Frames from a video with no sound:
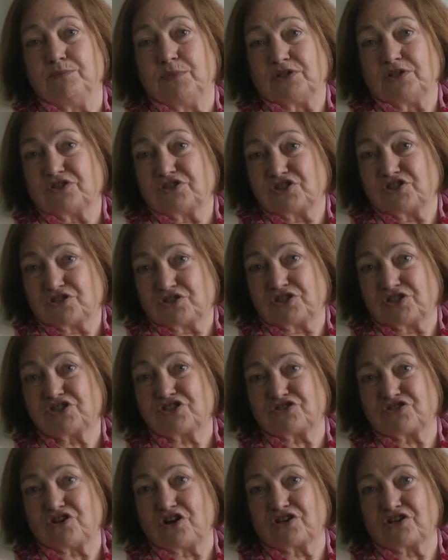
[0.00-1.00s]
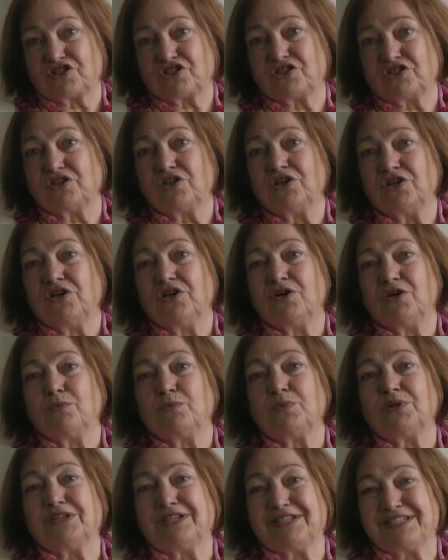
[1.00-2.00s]
much destruction.
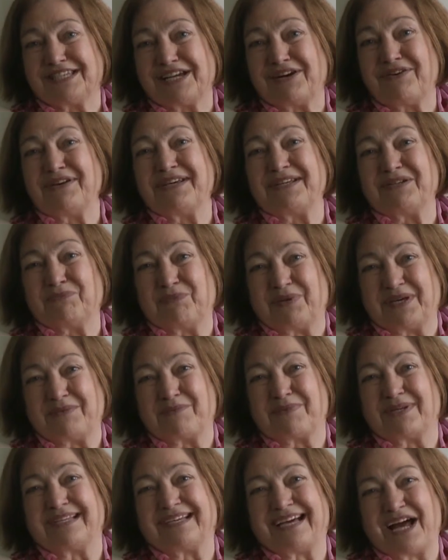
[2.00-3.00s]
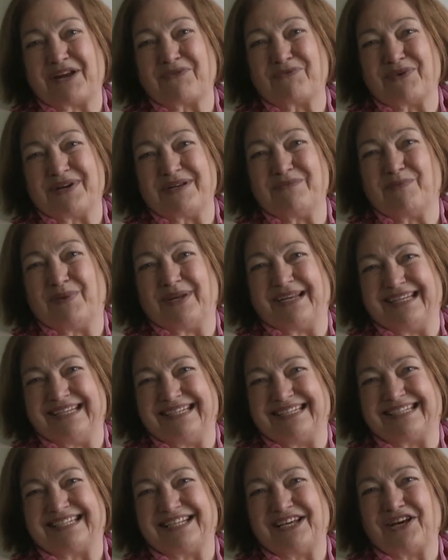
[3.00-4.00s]
But the Syrian people can
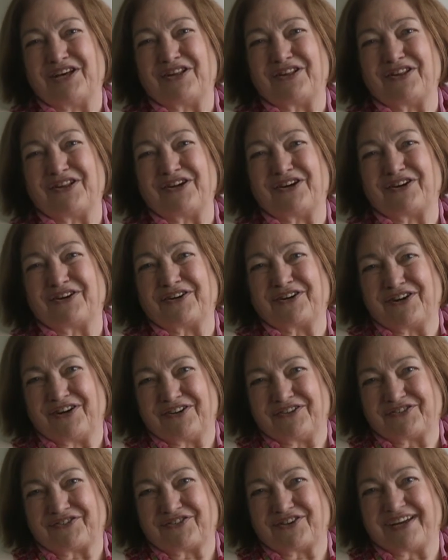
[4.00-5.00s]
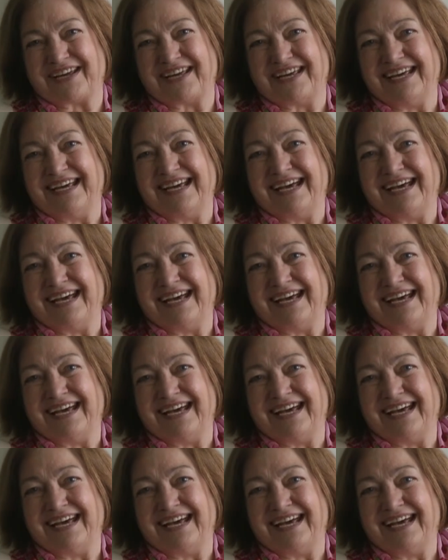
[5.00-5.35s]
rebuild their country,